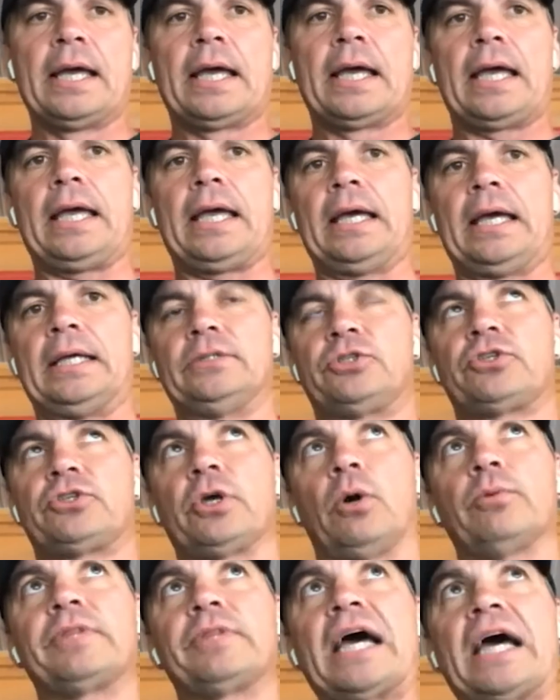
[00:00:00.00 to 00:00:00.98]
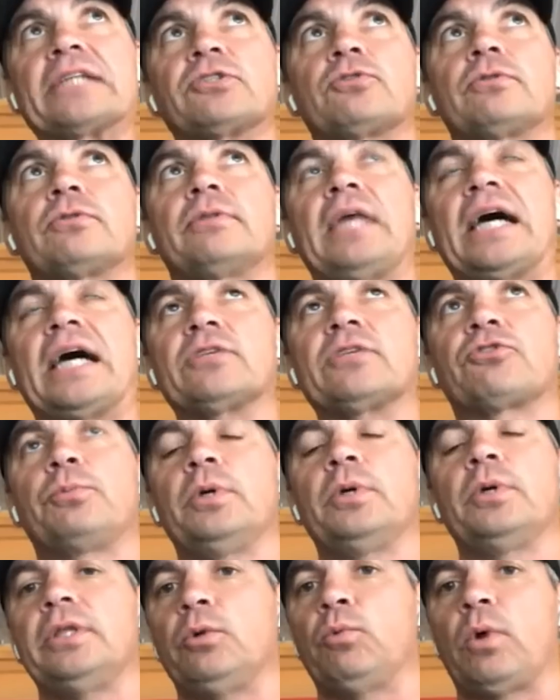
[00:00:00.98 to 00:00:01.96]
And so that's
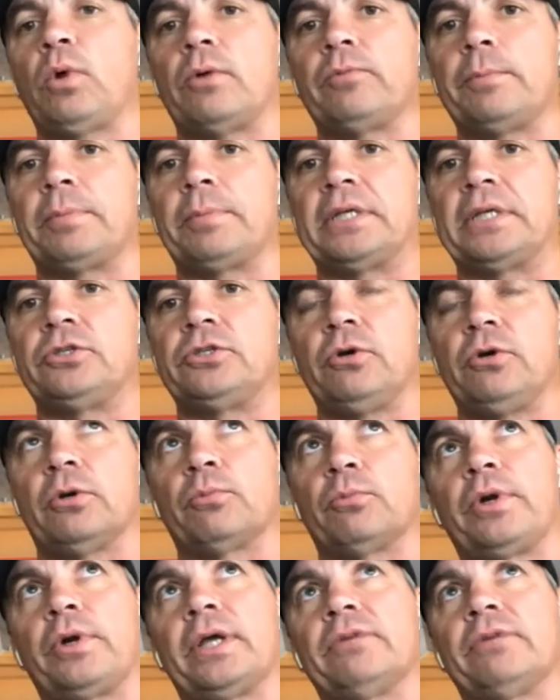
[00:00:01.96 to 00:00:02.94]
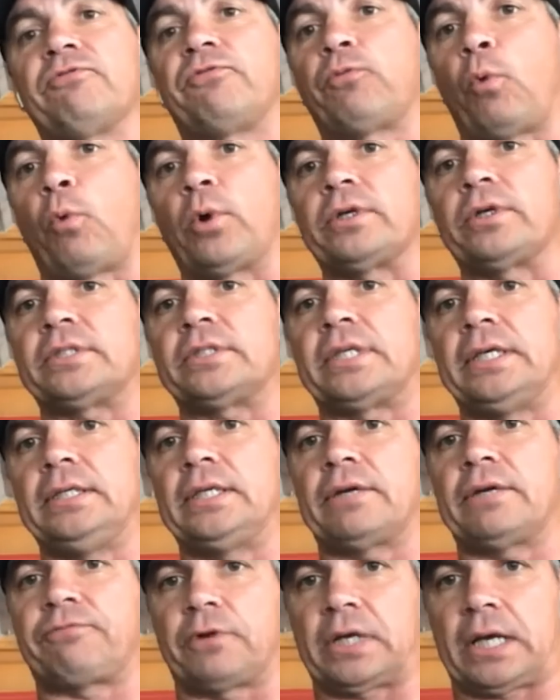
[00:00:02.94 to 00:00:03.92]
really what we've been doing. We're in 14
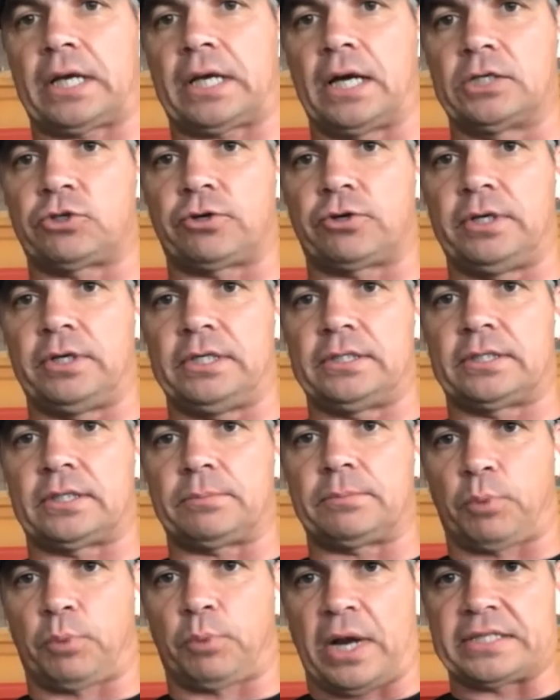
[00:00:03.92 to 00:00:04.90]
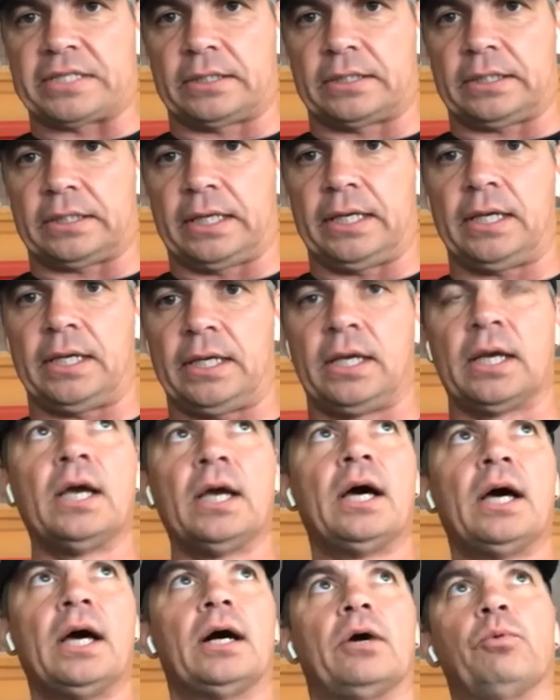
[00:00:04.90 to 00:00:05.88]
different countries presently.
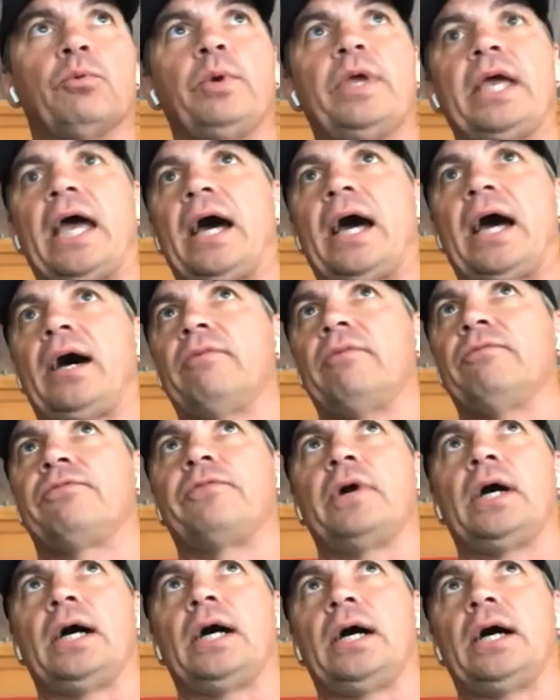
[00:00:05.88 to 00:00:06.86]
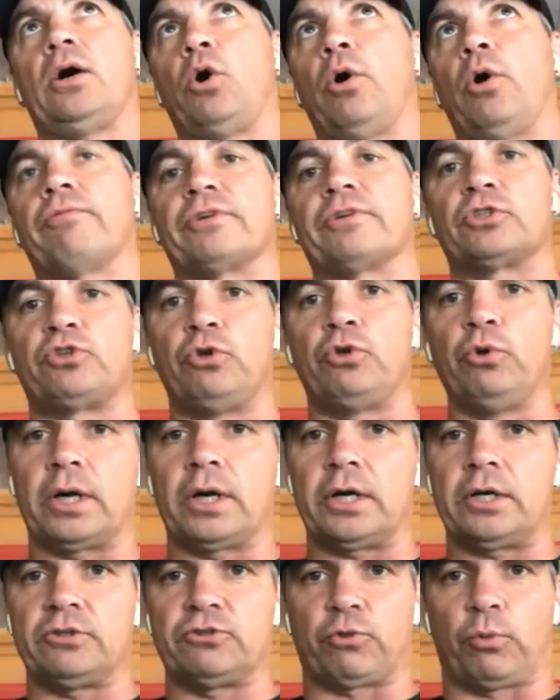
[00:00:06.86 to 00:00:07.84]
We have over
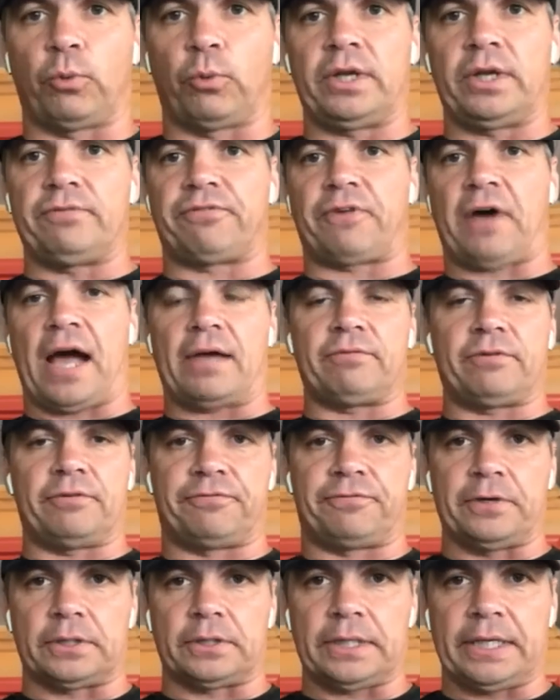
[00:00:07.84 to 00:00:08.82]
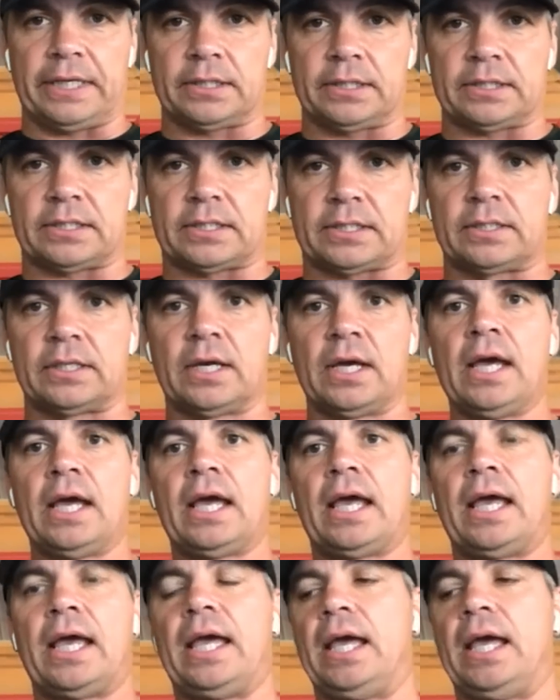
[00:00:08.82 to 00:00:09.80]
225 affiliates.
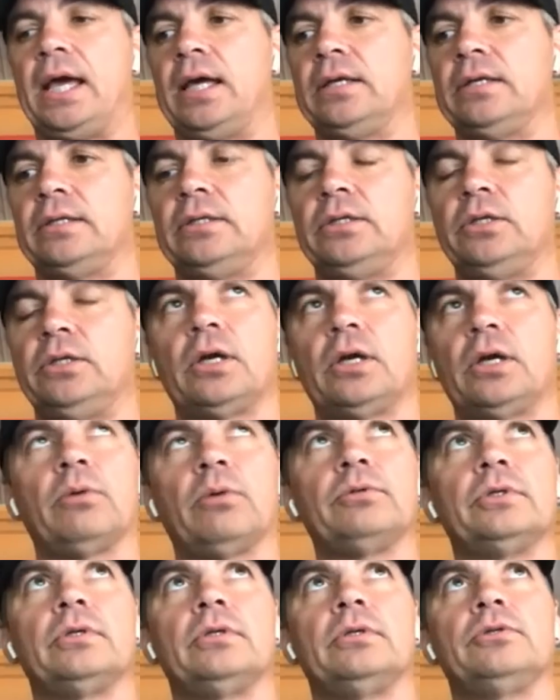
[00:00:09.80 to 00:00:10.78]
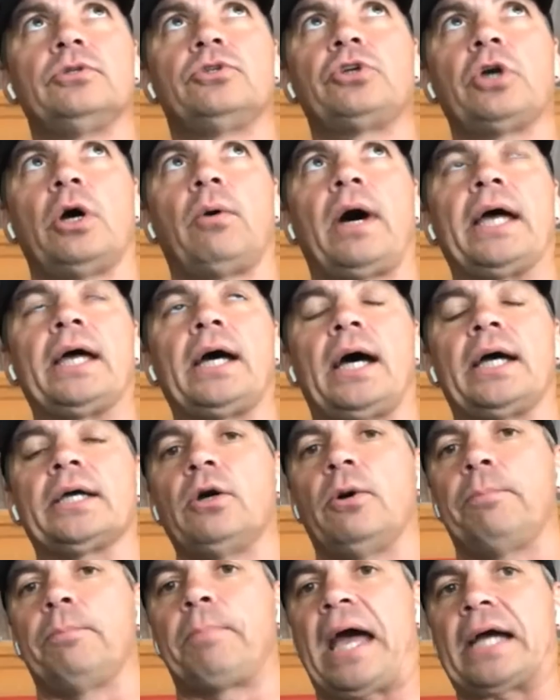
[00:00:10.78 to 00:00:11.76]
And, you know, Joe, I
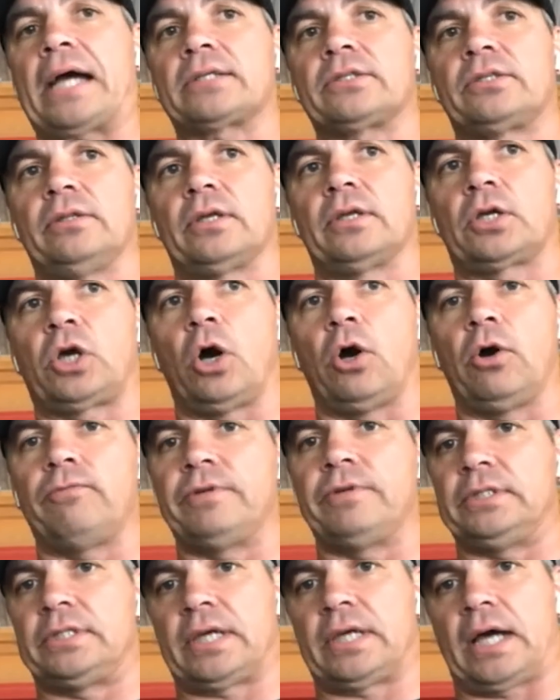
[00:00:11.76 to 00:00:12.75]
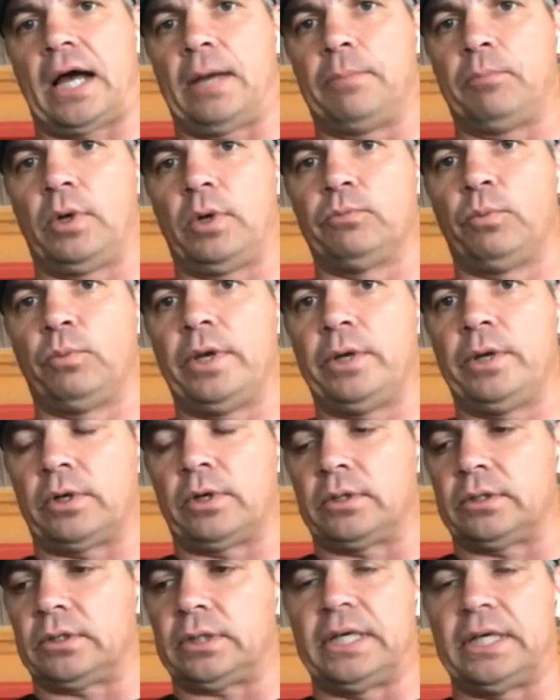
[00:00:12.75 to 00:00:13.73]
go back to the COVID time when we
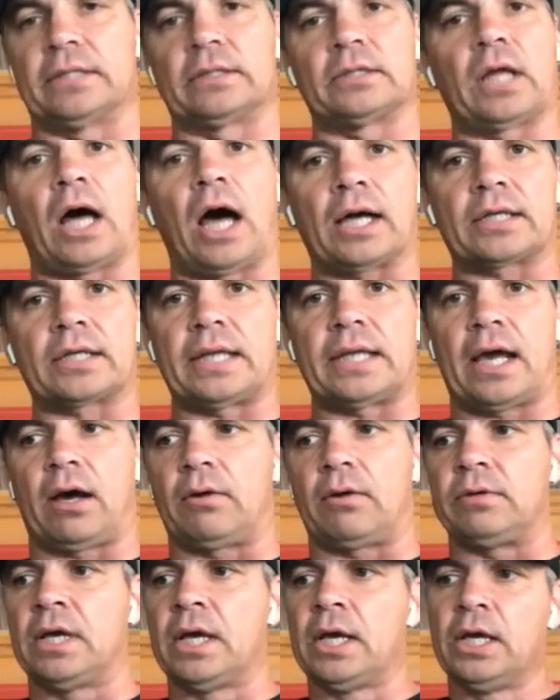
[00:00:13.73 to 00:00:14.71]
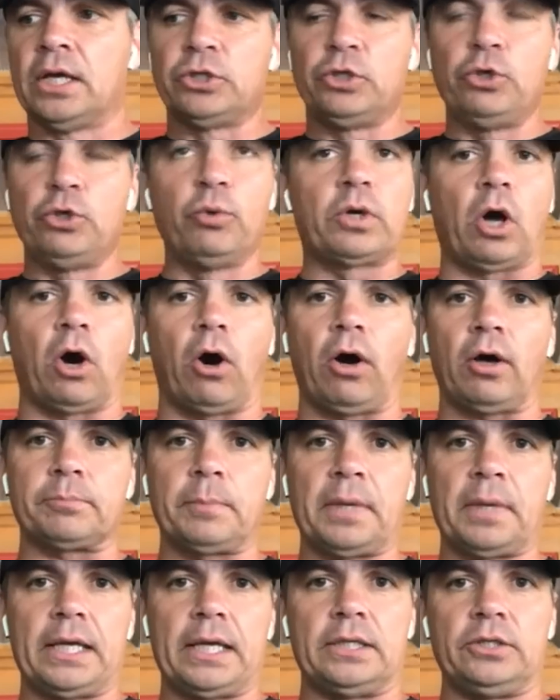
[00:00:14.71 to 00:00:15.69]
were in lockdown. You called
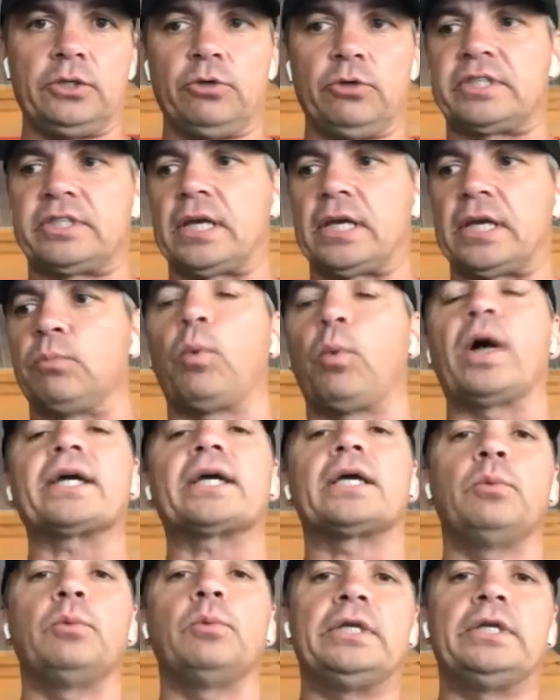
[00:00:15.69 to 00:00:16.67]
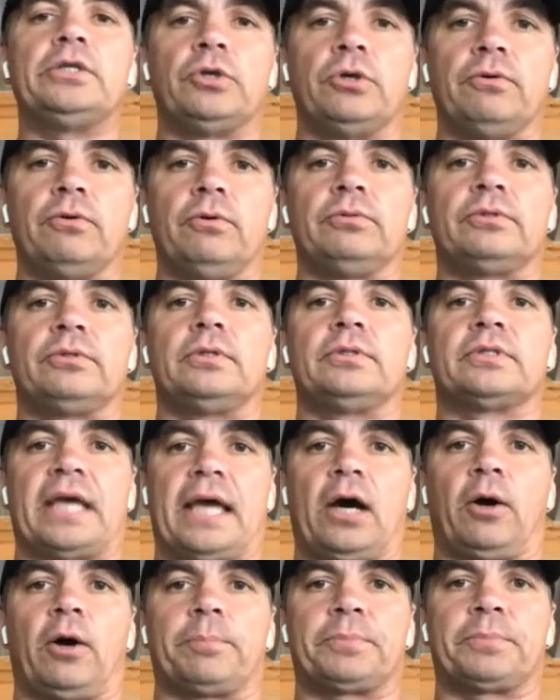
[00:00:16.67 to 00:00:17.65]
me and you said, what can we do to
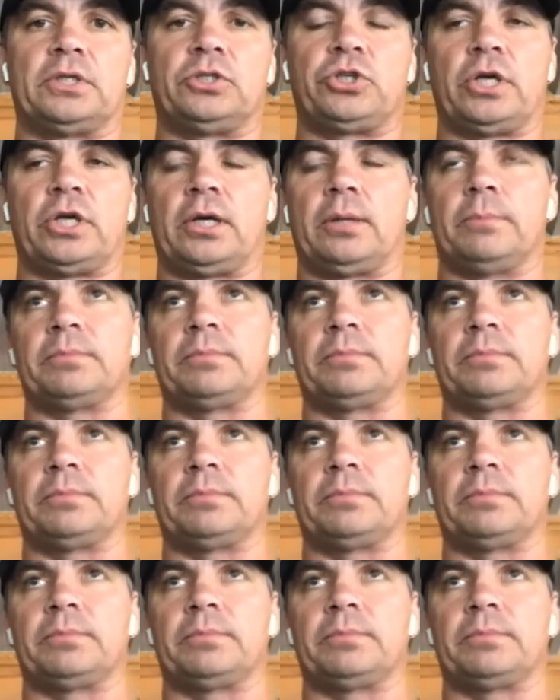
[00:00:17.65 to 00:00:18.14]
help the gyms?